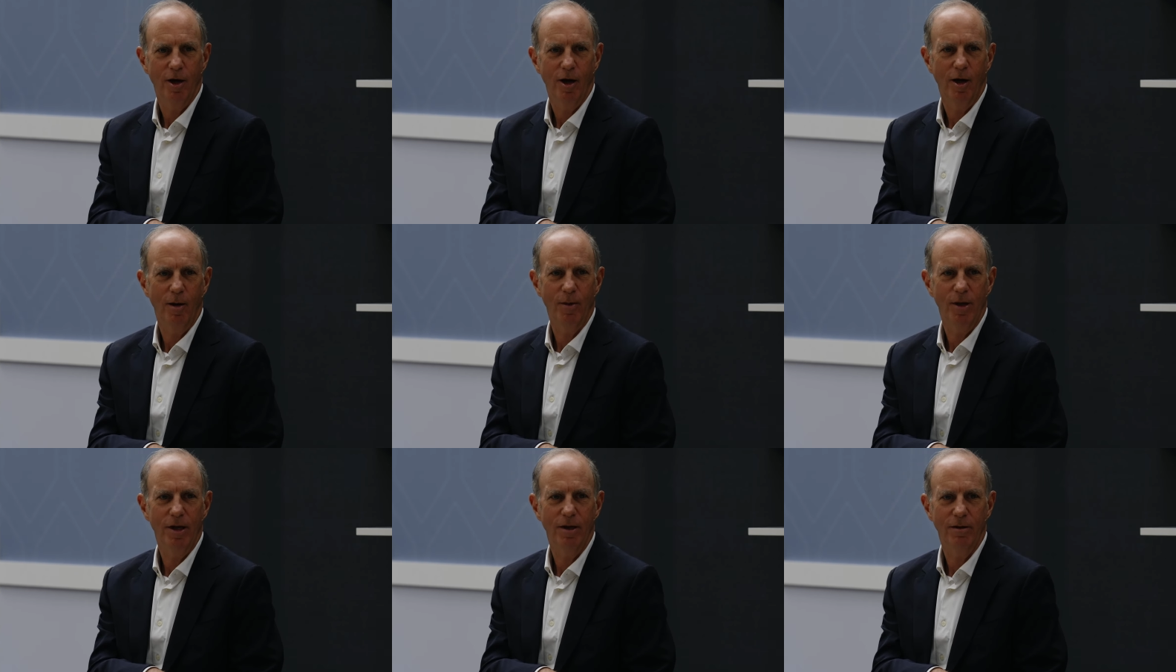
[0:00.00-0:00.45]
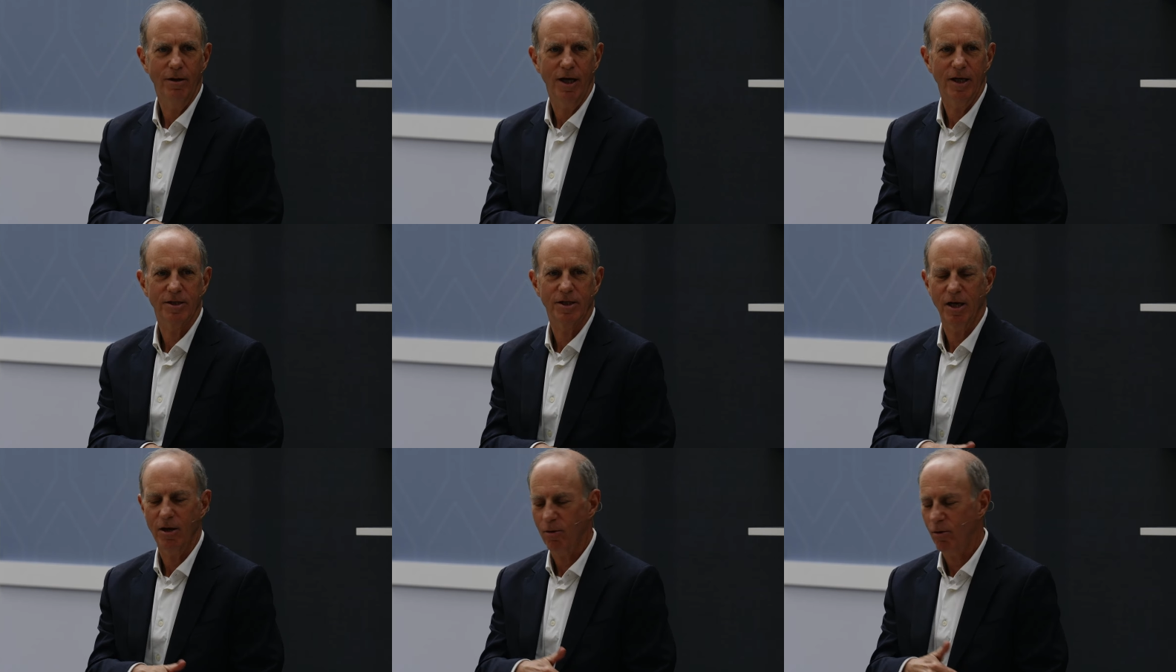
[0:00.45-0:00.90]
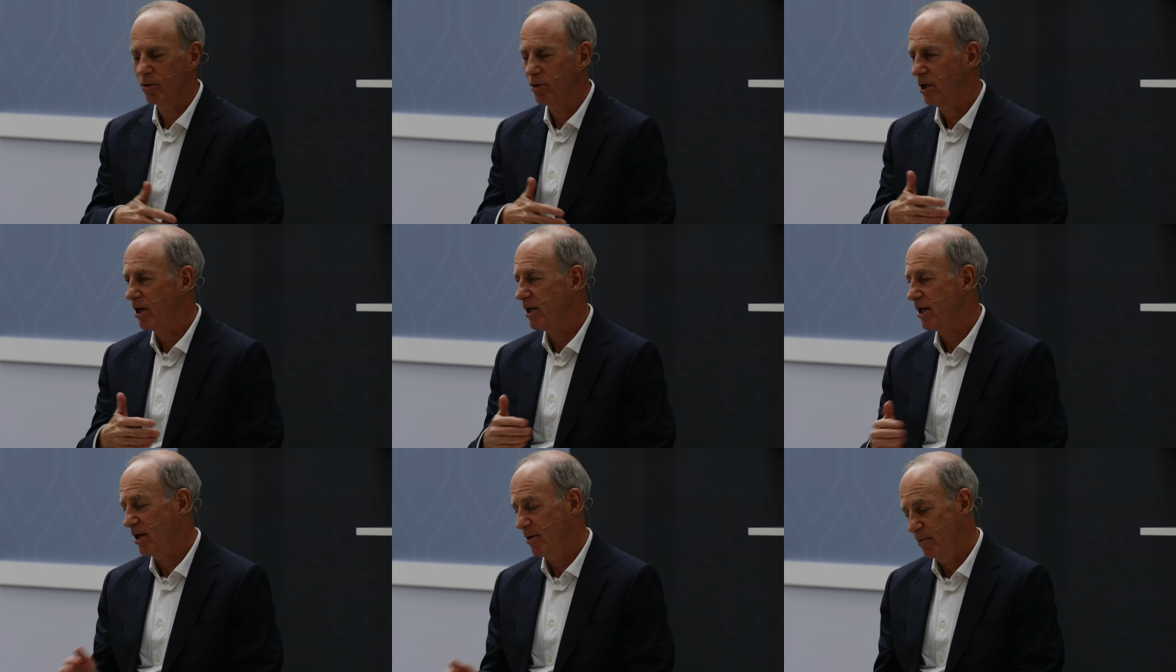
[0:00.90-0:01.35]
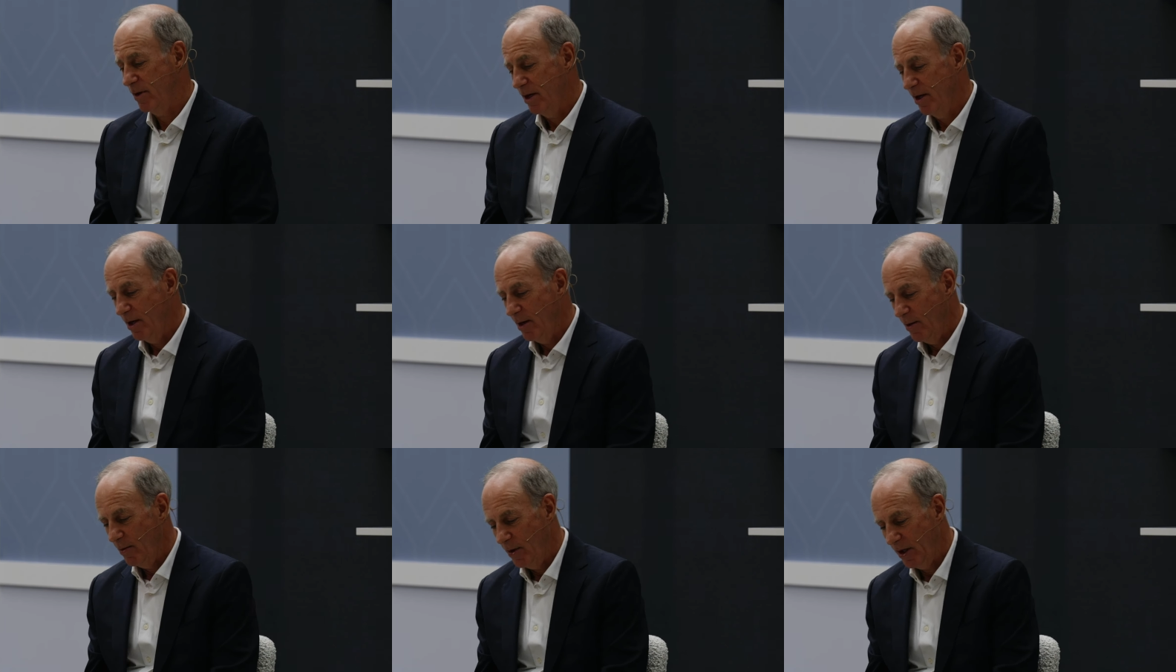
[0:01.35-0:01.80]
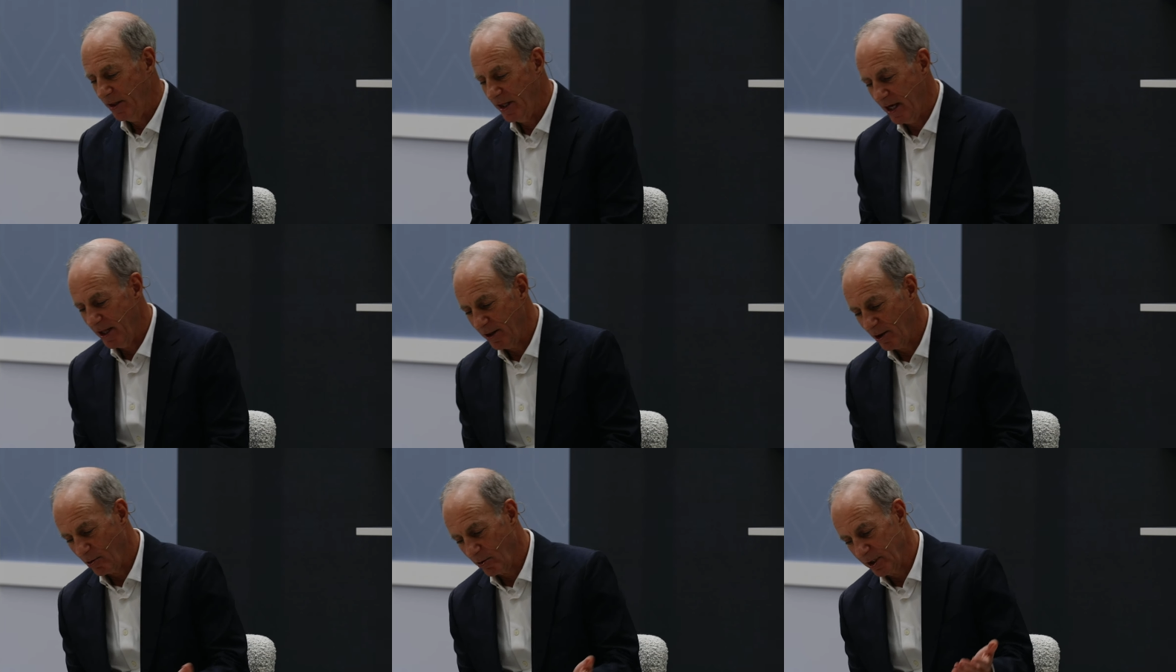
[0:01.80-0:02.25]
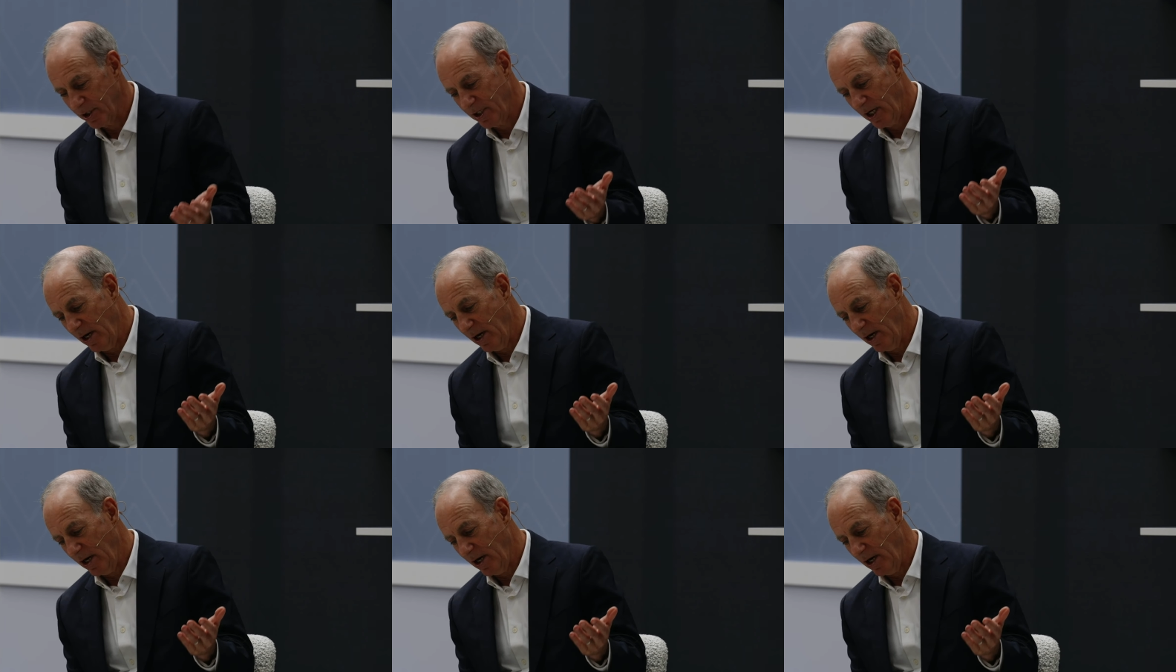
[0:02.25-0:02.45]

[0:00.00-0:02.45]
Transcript: I mean, that's how old I am. But then there was,